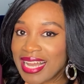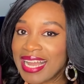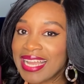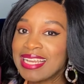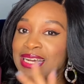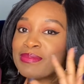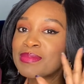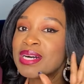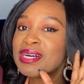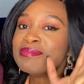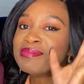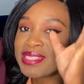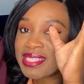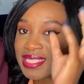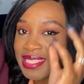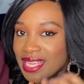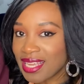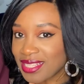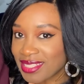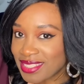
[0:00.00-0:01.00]
I am
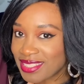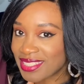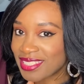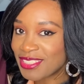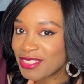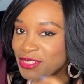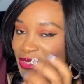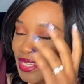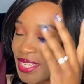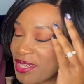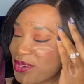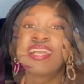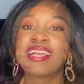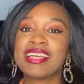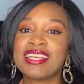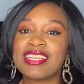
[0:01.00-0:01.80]
obsessed. Do you hear me?